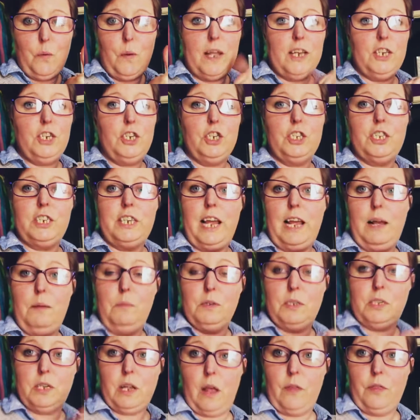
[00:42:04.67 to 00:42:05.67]
It just
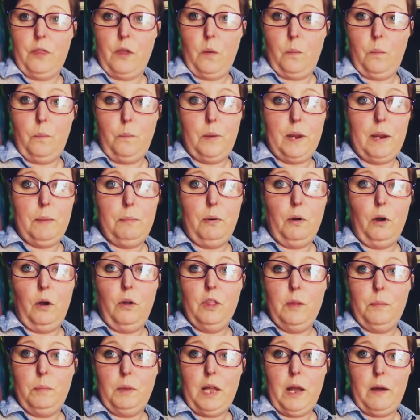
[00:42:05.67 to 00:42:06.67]
helps the people
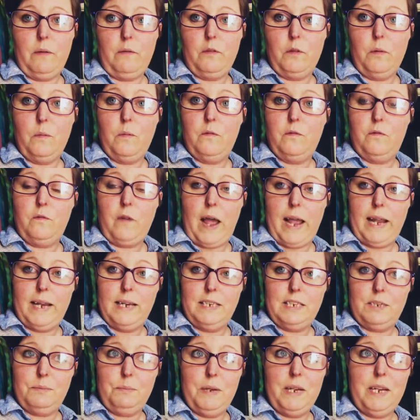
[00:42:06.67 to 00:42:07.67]
on the platform
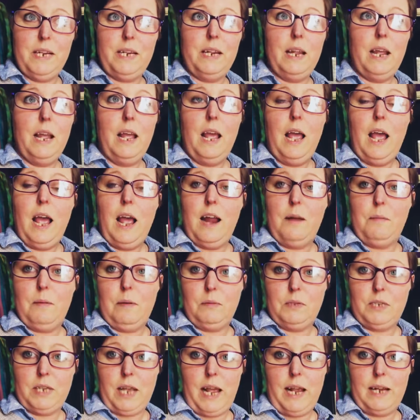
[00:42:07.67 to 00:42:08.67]
find me and be
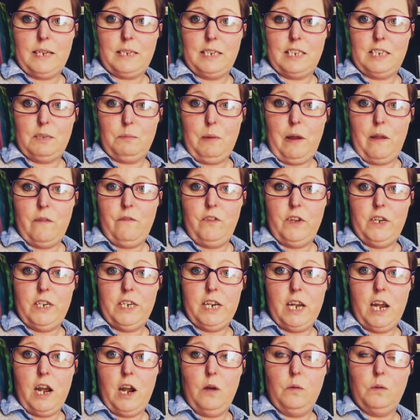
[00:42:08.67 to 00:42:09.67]
able to access my
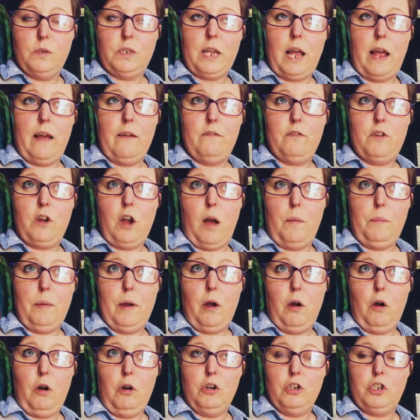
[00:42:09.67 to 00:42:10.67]
videos. I've got
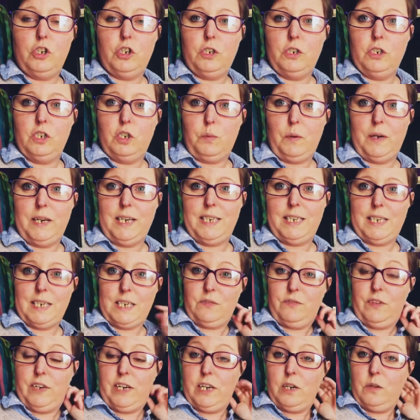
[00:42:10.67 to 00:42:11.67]
about
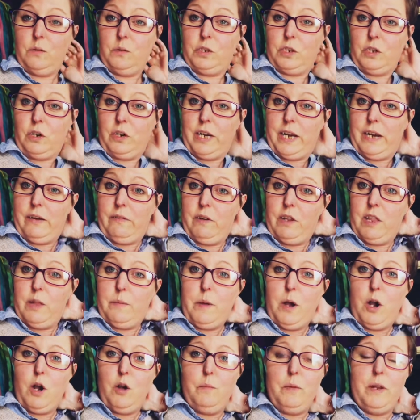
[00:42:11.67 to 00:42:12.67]
126 videos on here at the
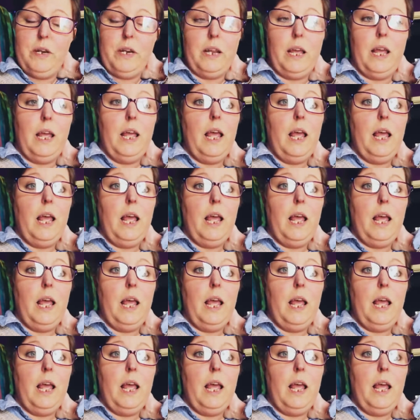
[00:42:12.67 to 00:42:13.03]
moment.